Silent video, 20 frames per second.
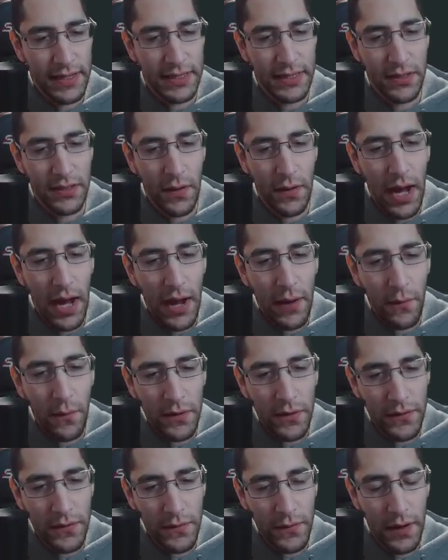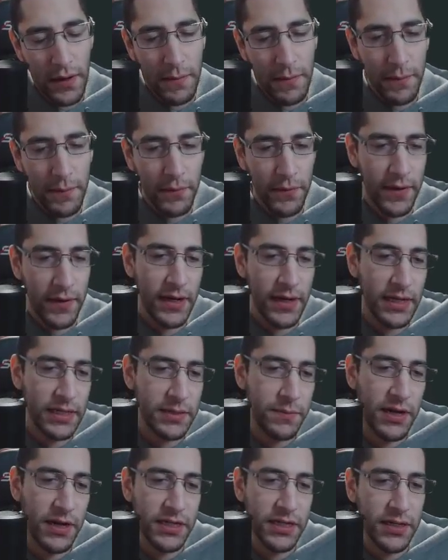So I want to come up with an
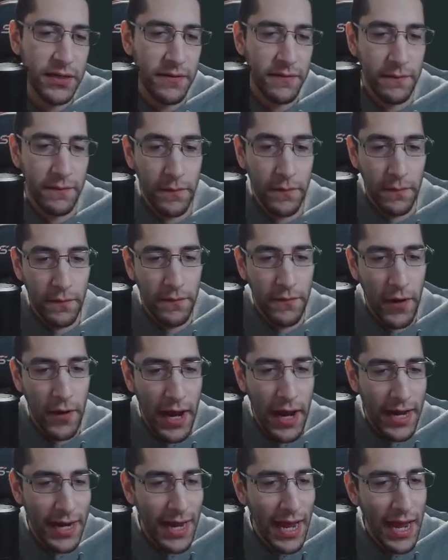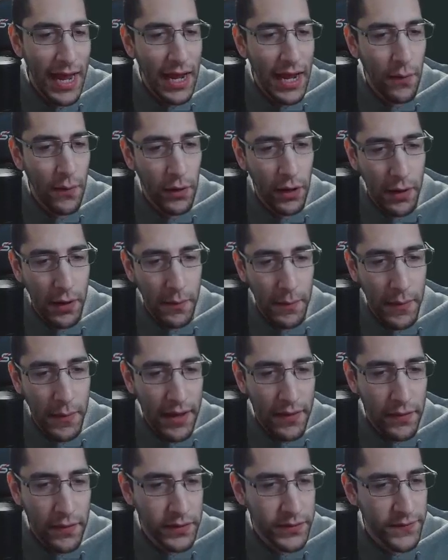expression for NA. I want to
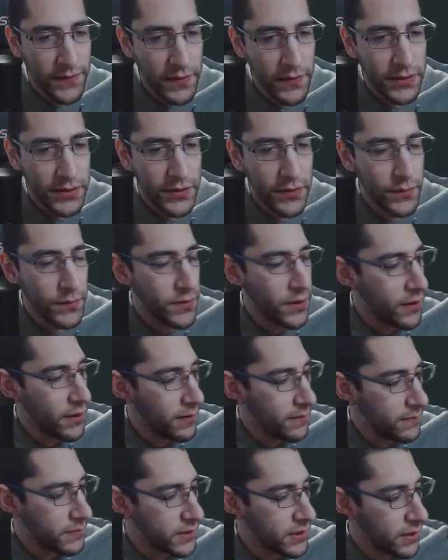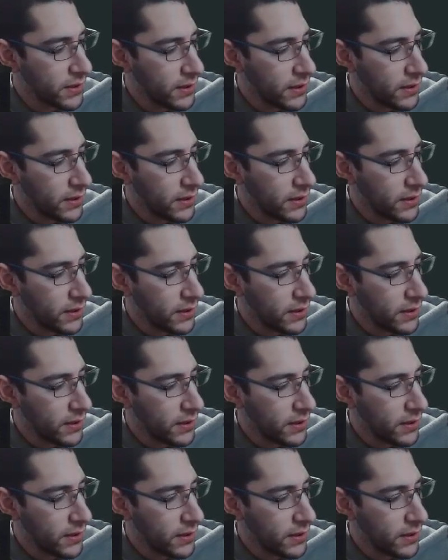combine those first 2 terms.